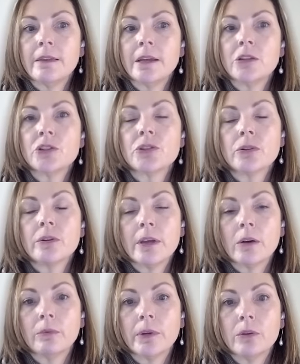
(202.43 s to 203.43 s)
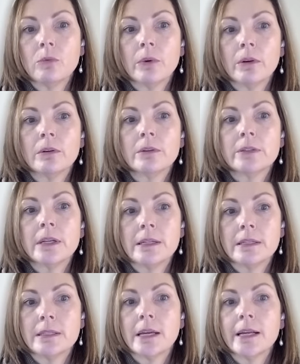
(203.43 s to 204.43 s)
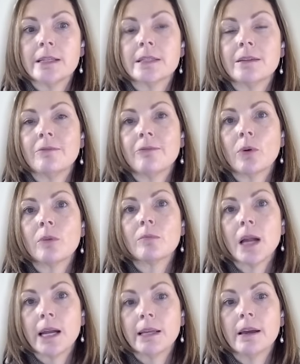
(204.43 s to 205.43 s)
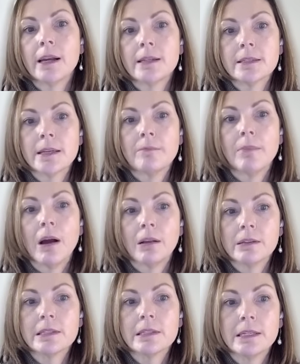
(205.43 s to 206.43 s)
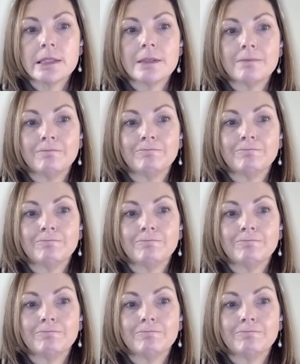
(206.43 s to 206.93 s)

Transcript: and they ensure that real-world insights inform guidelines and policies.